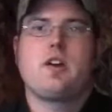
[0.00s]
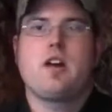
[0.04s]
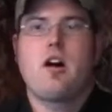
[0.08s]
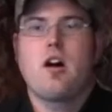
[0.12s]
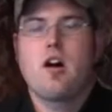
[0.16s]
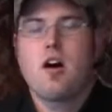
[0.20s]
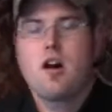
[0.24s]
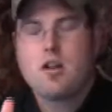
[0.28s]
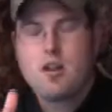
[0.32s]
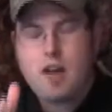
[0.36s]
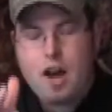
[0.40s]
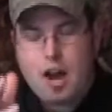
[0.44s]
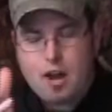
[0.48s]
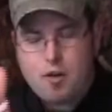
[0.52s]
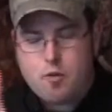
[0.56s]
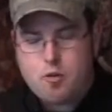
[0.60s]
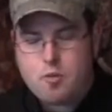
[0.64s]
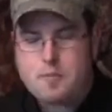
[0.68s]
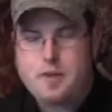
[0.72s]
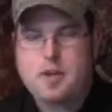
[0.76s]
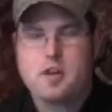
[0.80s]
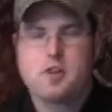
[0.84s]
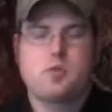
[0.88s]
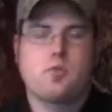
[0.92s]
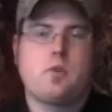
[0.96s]
and on
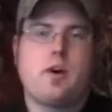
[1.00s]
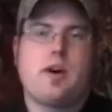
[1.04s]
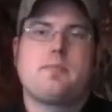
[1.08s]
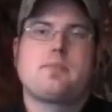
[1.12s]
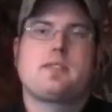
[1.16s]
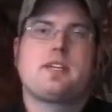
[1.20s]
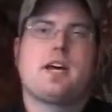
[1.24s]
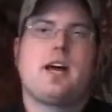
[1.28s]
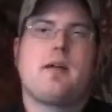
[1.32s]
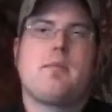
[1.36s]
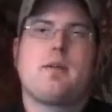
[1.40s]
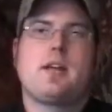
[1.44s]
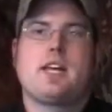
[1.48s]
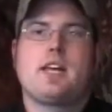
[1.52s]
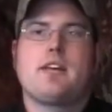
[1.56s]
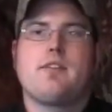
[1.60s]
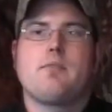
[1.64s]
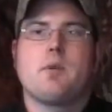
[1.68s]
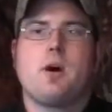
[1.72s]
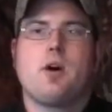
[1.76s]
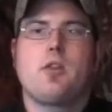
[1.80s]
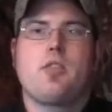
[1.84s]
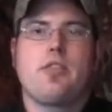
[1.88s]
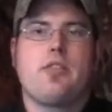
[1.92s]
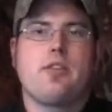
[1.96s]
Aquamira's website. I'm going to
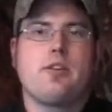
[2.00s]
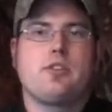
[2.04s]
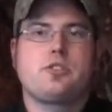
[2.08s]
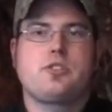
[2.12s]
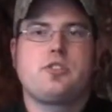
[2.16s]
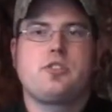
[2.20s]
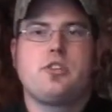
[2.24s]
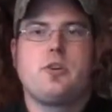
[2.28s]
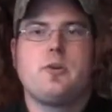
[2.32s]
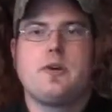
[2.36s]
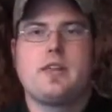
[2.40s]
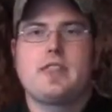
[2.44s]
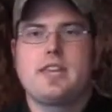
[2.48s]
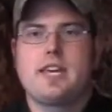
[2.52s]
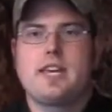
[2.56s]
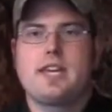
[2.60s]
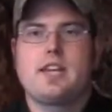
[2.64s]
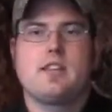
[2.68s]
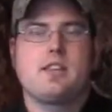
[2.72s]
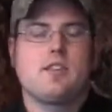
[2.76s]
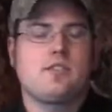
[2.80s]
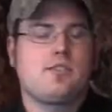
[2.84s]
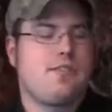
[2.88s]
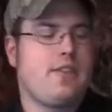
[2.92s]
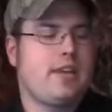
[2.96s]
give both of those to you at the
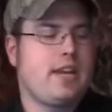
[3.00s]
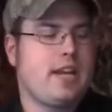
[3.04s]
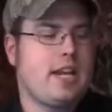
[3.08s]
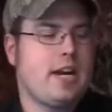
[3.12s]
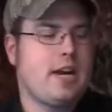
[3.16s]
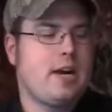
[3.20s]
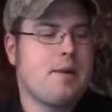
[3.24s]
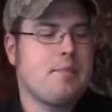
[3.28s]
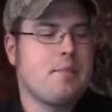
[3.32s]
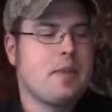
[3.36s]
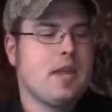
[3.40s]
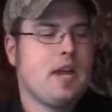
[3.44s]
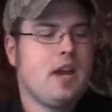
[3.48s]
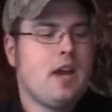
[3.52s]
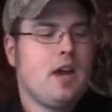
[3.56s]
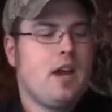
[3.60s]
end of this video.